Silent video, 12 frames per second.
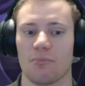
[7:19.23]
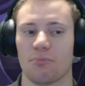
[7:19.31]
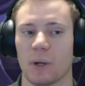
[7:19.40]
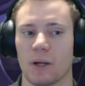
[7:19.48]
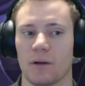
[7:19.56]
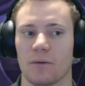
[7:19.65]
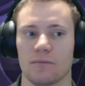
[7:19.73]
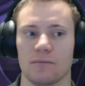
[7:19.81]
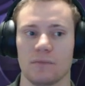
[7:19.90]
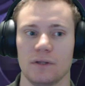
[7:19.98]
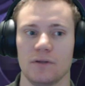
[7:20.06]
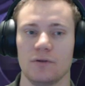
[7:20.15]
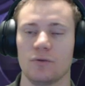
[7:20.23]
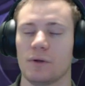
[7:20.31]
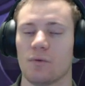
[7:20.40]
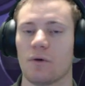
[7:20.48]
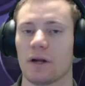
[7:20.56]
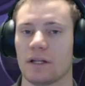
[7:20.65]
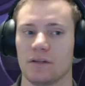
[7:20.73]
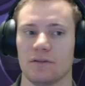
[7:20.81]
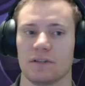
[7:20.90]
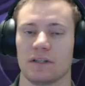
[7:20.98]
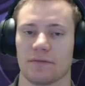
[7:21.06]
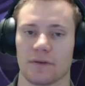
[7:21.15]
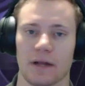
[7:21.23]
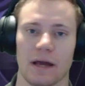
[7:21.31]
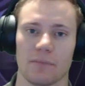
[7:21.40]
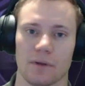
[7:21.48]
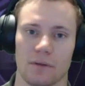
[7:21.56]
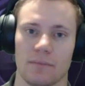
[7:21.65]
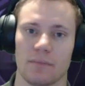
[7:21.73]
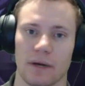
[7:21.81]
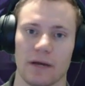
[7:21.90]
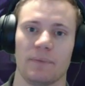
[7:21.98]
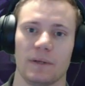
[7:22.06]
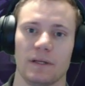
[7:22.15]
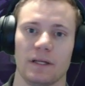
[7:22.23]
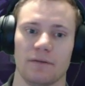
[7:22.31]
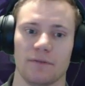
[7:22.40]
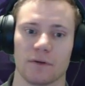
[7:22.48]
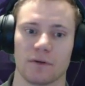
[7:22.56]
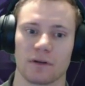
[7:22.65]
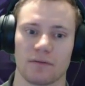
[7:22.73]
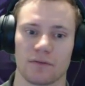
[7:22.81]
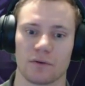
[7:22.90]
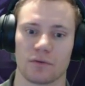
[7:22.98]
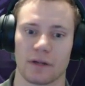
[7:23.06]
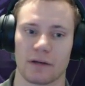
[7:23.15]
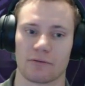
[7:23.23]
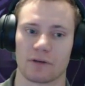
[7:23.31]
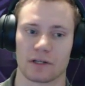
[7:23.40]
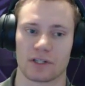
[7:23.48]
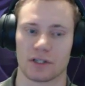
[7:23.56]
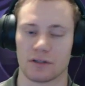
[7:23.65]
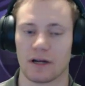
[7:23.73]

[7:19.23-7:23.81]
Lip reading: but you would want to use a different emblem, in my opinion, if you're looking for cooldown reduction.